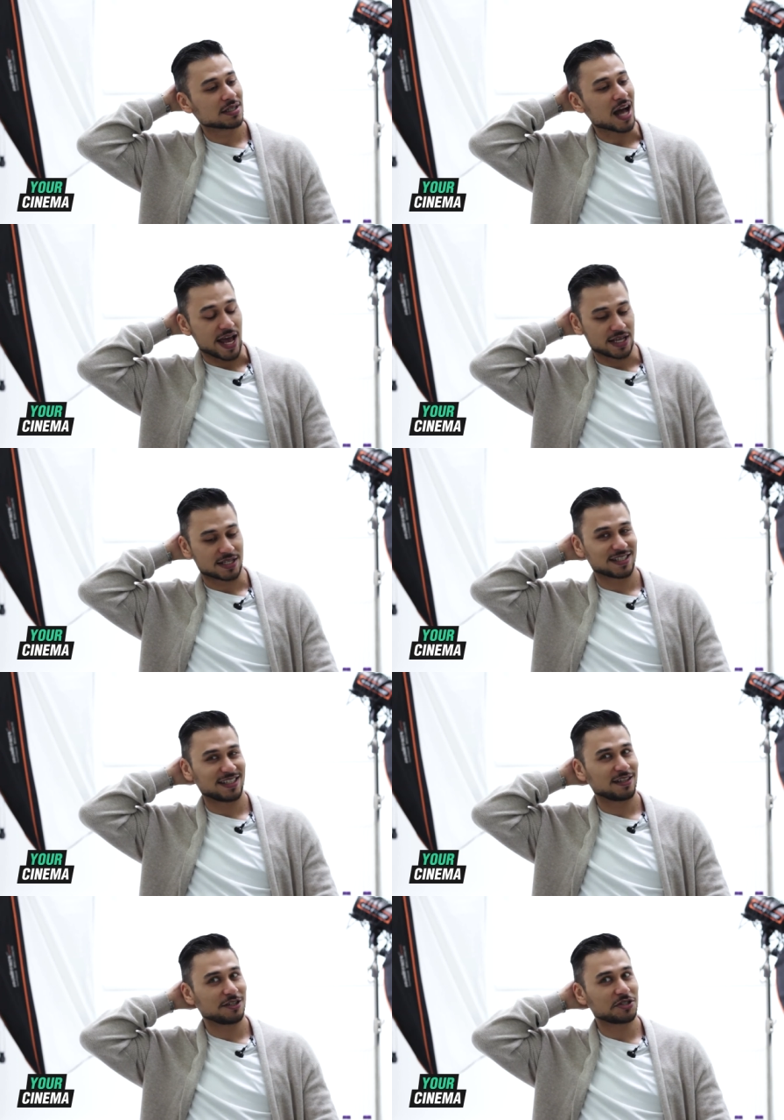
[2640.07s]
guys,
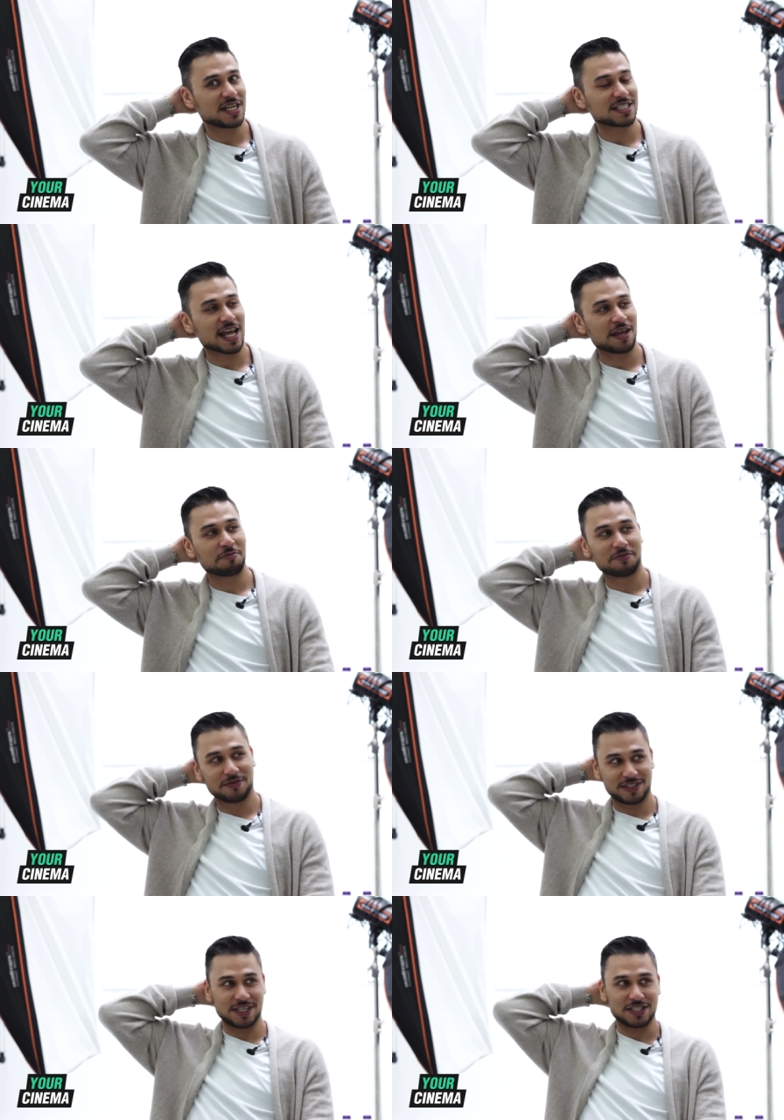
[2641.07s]
you see this name,
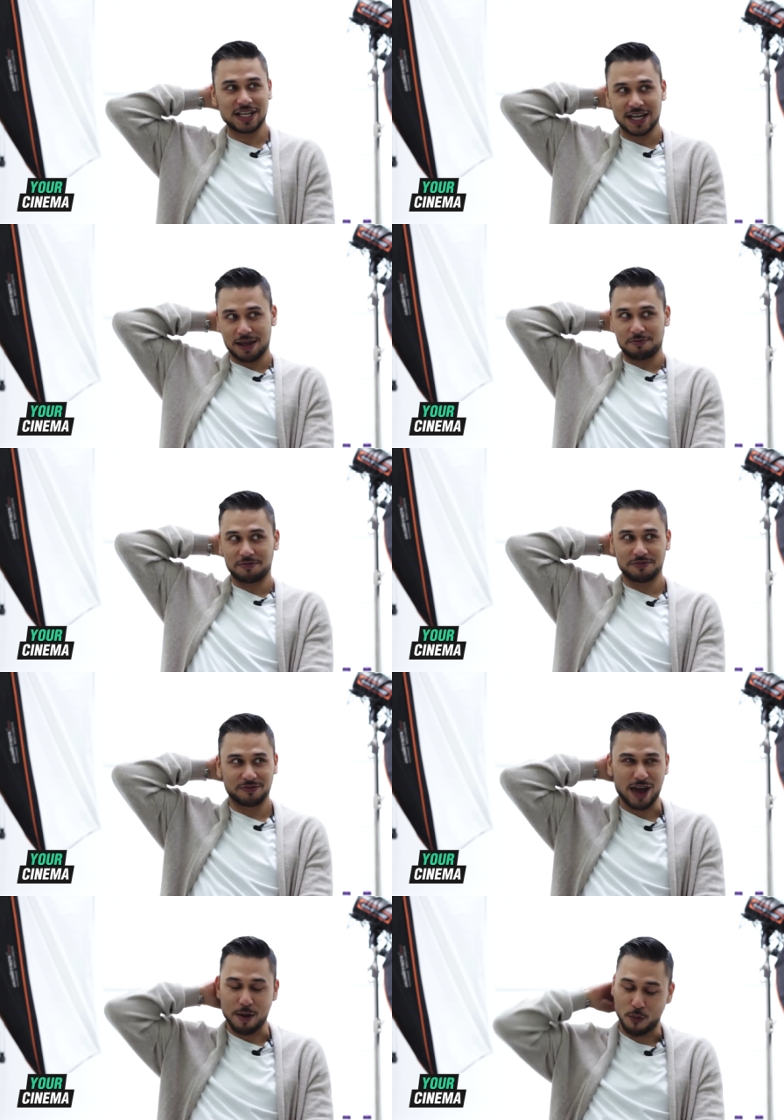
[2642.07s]
you see, you see the name
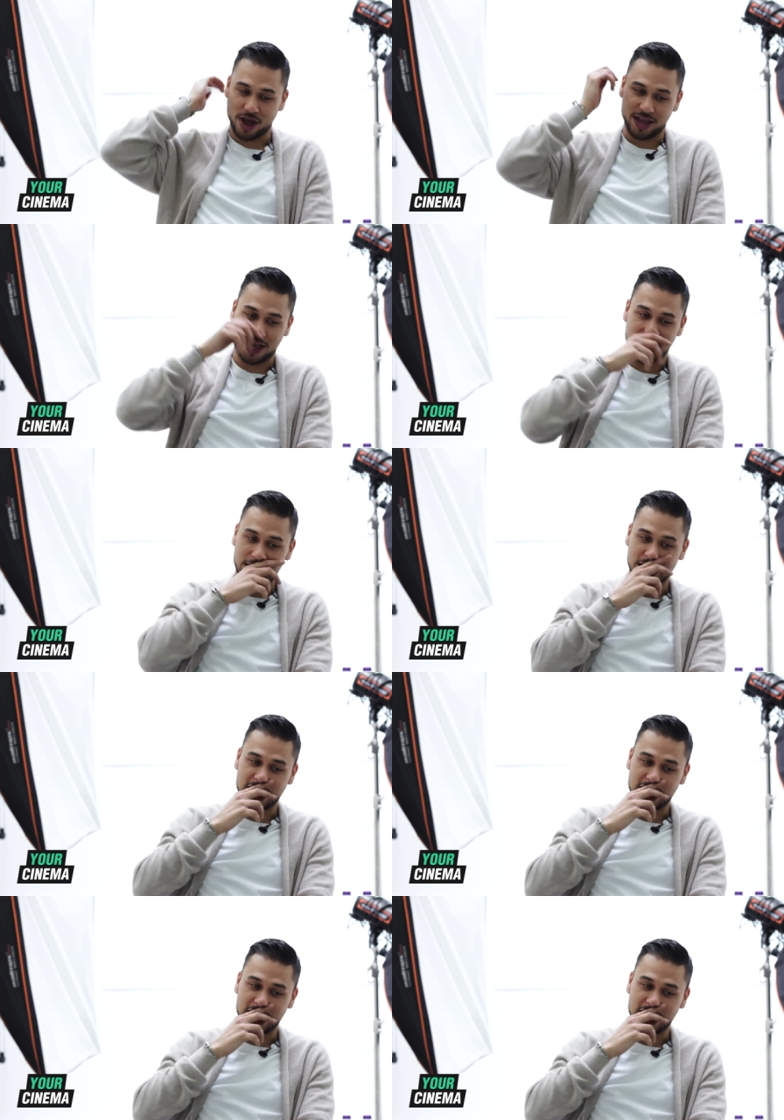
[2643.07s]
Fatboy, yeah?